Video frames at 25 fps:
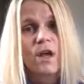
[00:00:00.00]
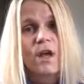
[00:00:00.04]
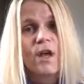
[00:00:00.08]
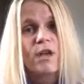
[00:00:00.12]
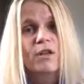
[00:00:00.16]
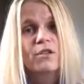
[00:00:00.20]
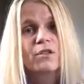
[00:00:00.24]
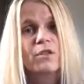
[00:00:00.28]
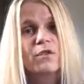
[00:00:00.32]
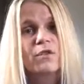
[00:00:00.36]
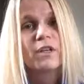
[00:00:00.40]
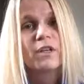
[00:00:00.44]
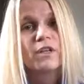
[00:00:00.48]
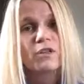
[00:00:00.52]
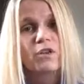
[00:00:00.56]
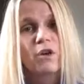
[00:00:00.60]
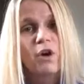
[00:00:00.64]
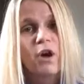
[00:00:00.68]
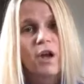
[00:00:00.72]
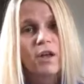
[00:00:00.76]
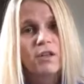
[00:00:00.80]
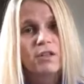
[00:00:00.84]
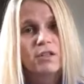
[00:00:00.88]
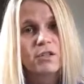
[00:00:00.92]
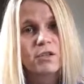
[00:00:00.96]
So are
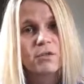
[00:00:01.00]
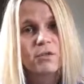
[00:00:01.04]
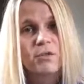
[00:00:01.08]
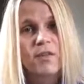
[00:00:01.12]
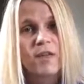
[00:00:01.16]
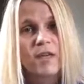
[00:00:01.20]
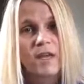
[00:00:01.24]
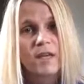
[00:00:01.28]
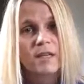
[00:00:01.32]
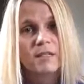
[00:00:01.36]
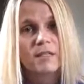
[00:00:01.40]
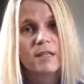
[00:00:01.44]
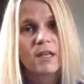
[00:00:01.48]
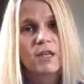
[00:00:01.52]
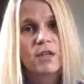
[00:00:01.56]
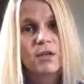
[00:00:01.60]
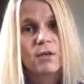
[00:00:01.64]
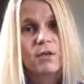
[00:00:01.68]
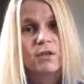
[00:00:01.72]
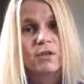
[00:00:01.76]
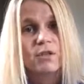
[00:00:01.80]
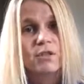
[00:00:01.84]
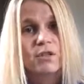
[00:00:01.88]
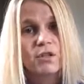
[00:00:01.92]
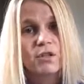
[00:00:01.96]
also things that you
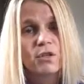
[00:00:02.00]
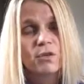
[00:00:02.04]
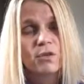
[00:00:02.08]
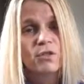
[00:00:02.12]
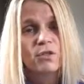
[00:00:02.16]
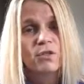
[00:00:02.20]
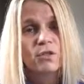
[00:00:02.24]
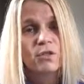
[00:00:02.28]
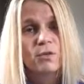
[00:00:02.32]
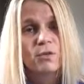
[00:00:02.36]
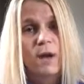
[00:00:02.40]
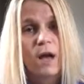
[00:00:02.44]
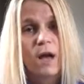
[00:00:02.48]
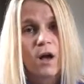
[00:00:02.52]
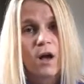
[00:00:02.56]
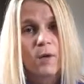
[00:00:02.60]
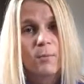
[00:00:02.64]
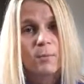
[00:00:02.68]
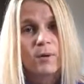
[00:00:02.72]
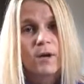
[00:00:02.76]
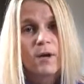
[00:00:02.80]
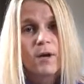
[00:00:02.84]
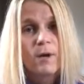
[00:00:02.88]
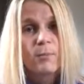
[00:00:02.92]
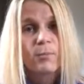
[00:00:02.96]
can do to
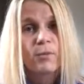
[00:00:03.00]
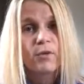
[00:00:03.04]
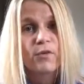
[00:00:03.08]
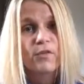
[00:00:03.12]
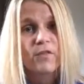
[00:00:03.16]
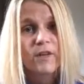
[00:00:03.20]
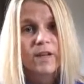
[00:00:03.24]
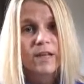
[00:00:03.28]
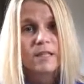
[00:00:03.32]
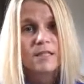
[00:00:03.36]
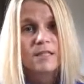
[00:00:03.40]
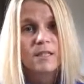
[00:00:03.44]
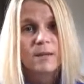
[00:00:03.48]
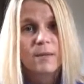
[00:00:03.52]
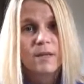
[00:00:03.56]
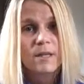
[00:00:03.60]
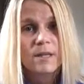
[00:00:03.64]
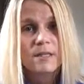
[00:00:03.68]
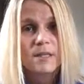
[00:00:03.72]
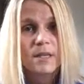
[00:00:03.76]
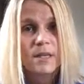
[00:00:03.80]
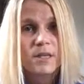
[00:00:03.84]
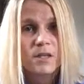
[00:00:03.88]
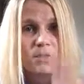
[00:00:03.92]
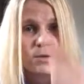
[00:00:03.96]
help prevent some of these
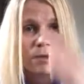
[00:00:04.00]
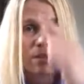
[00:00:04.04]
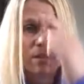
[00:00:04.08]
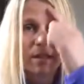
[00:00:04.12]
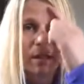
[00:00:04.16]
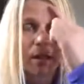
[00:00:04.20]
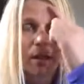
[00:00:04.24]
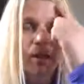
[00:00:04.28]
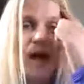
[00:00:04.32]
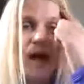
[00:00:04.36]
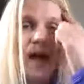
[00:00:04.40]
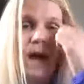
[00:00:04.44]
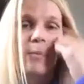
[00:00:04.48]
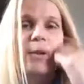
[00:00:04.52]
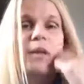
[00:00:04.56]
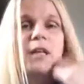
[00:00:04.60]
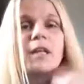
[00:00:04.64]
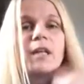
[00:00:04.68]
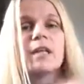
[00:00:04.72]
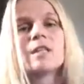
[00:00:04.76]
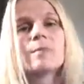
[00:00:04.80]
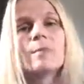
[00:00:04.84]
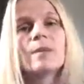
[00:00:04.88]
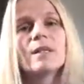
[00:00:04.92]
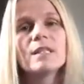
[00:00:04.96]
injuries that are
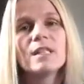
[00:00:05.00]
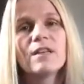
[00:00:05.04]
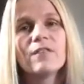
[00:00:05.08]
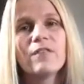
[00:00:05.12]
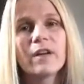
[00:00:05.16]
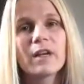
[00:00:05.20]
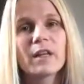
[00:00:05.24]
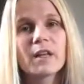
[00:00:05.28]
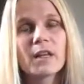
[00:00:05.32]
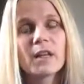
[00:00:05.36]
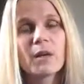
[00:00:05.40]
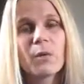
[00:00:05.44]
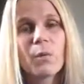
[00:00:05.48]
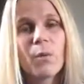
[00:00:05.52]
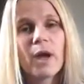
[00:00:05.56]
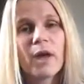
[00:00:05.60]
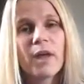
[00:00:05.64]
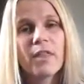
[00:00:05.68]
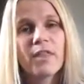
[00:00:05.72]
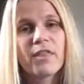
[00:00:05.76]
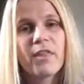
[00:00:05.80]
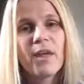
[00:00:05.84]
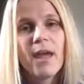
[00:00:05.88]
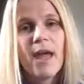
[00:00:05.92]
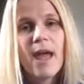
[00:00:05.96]
happening, specifically
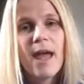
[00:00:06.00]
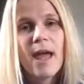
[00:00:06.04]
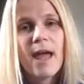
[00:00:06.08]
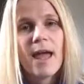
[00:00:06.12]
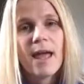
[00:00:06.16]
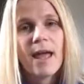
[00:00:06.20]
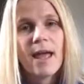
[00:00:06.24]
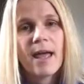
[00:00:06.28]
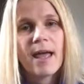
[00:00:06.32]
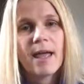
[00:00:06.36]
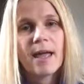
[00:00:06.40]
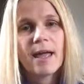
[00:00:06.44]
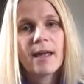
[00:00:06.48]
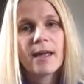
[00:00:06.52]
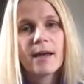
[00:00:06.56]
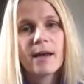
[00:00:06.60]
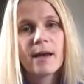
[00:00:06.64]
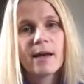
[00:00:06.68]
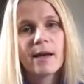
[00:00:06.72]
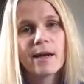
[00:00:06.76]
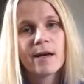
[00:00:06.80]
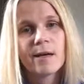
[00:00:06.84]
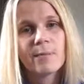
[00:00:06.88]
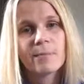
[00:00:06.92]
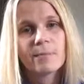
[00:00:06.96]
with a
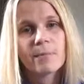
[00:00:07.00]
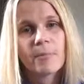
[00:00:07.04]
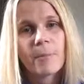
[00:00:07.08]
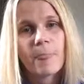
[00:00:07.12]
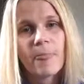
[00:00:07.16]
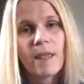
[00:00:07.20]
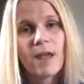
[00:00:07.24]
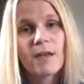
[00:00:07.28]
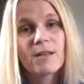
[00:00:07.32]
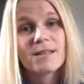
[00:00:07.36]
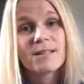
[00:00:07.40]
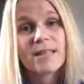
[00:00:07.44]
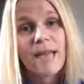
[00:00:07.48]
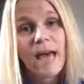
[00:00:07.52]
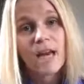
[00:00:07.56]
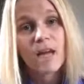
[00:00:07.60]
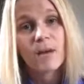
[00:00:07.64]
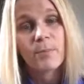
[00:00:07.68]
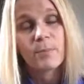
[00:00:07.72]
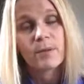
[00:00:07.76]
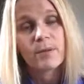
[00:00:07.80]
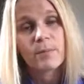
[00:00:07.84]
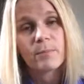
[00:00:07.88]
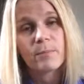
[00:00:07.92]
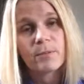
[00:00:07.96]
static
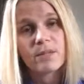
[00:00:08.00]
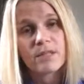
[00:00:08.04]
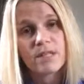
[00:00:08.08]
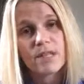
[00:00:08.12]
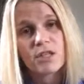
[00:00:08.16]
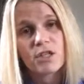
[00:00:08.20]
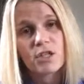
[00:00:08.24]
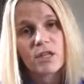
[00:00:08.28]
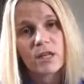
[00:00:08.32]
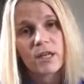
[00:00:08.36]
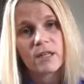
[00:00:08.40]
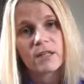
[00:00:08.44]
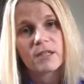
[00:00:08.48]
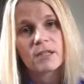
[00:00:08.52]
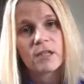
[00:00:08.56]
positioning.